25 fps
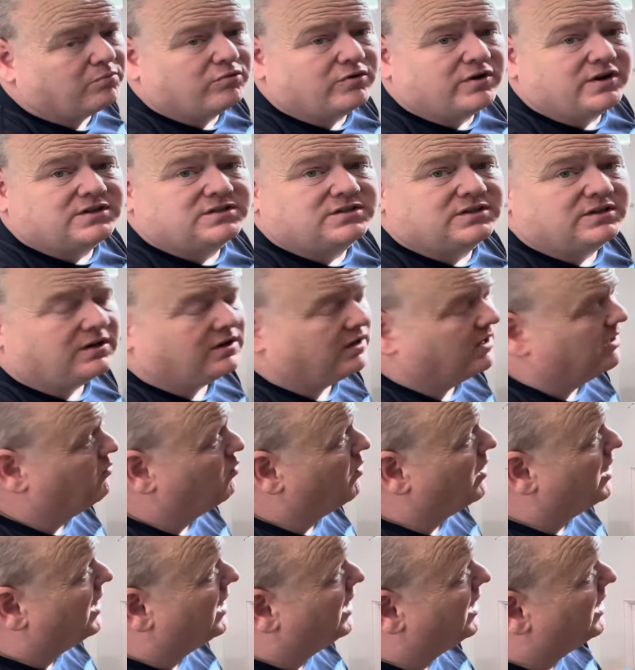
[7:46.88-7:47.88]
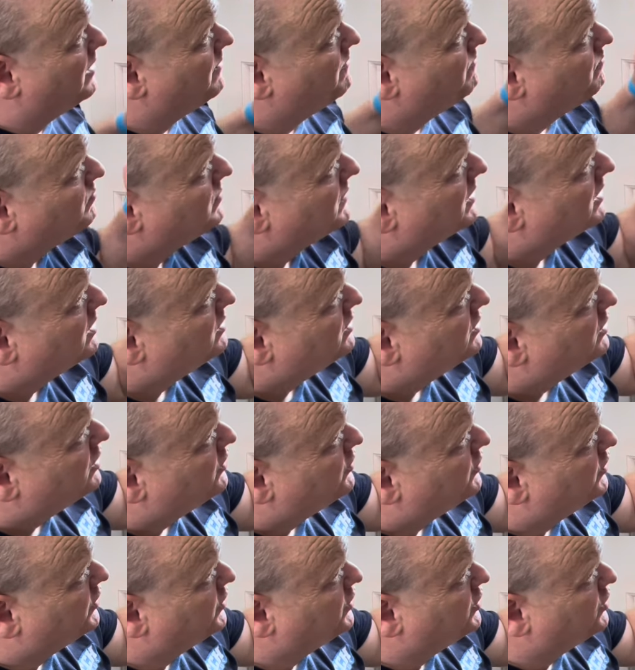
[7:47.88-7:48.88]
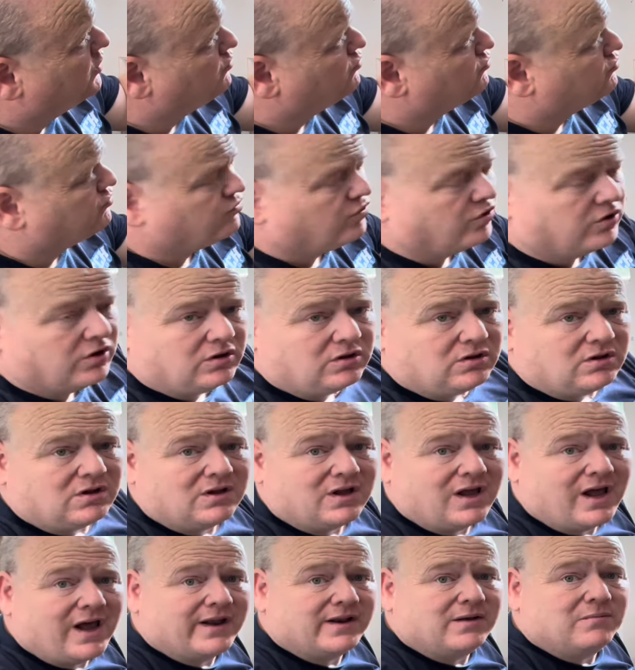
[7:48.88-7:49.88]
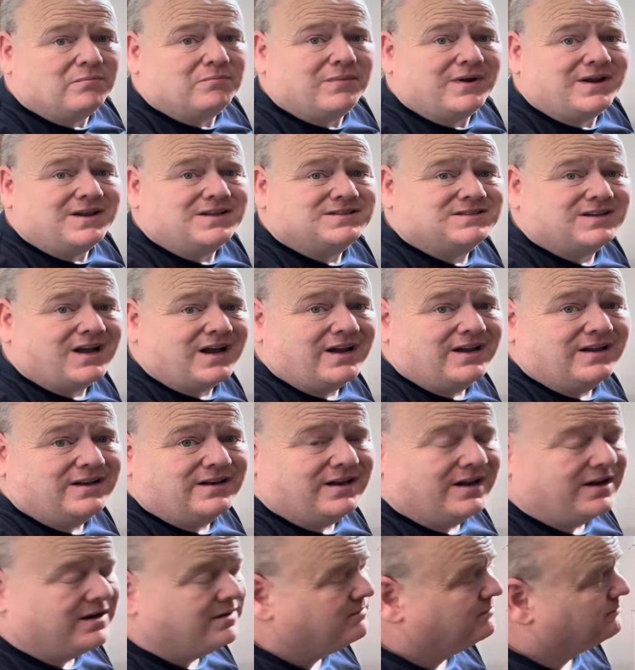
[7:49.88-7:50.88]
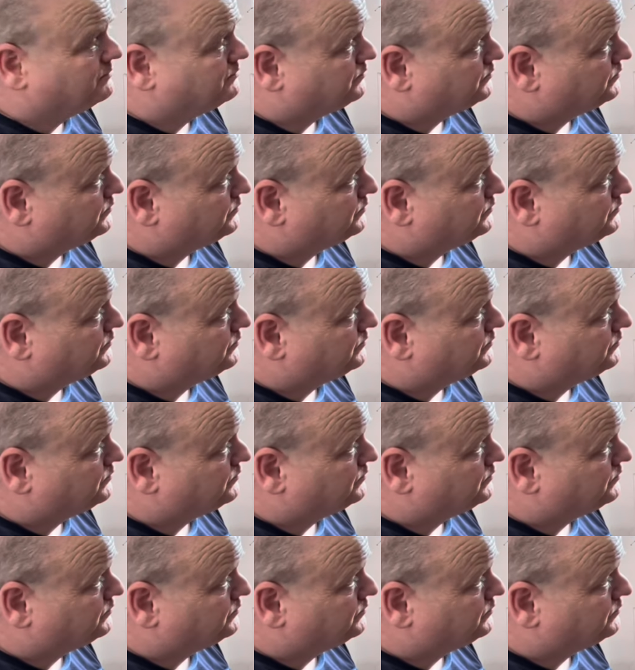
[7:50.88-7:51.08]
recently where the neutral hadn't been tightened in,